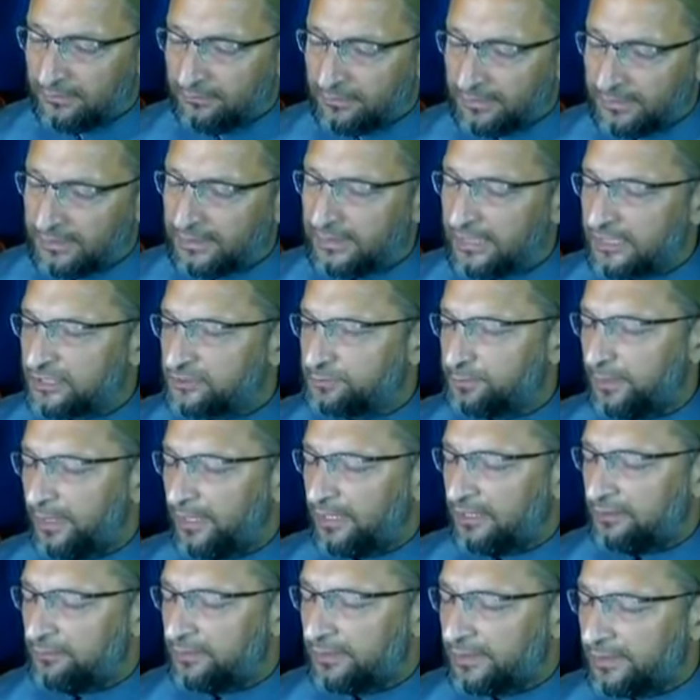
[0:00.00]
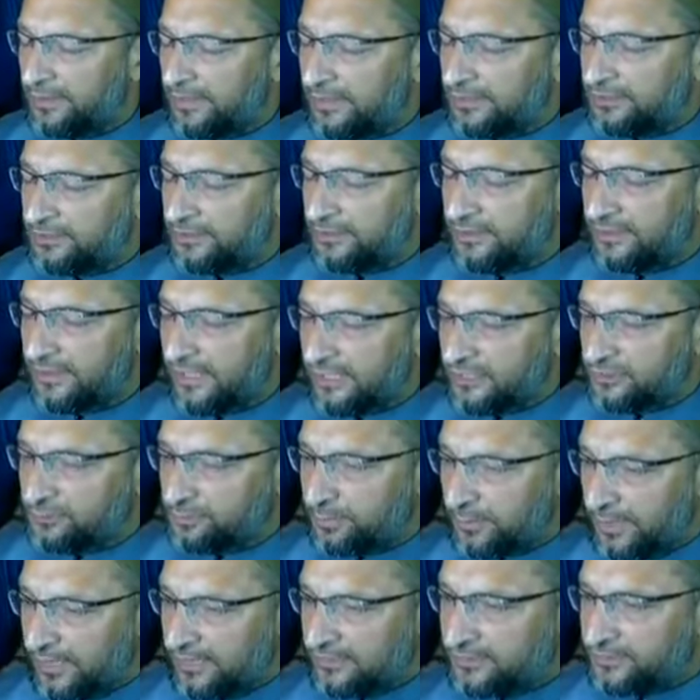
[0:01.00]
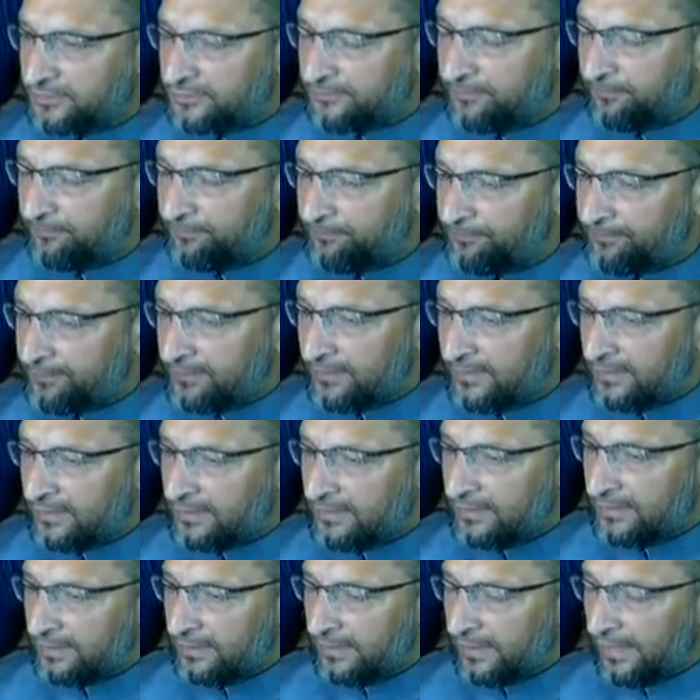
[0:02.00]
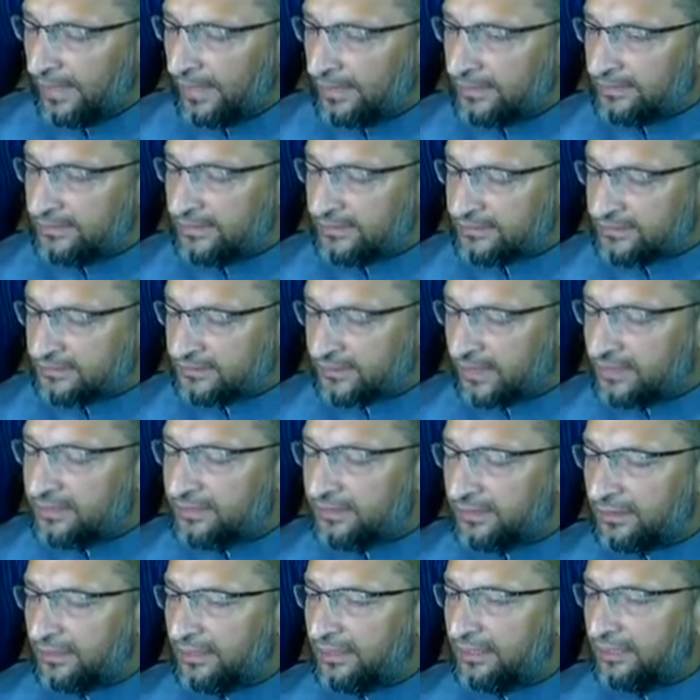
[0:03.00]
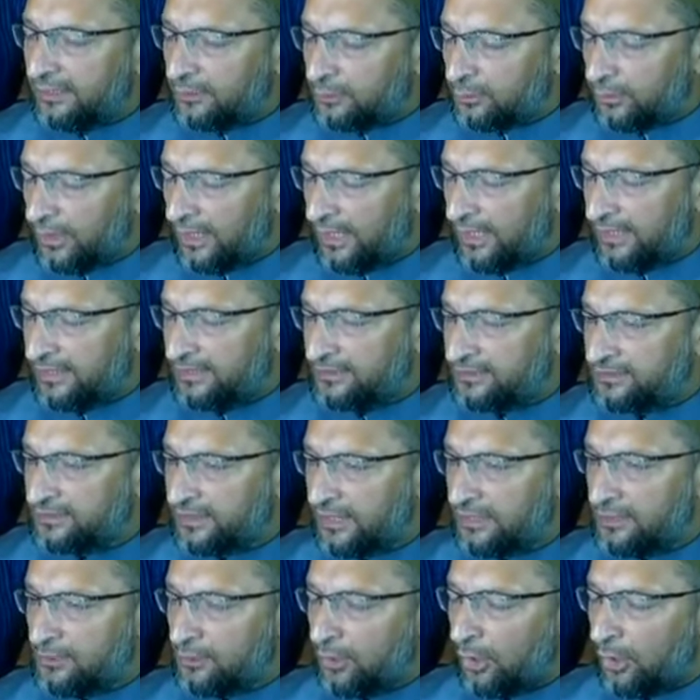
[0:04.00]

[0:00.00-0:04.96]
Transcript: when the next parliament election takes place. And this country requires a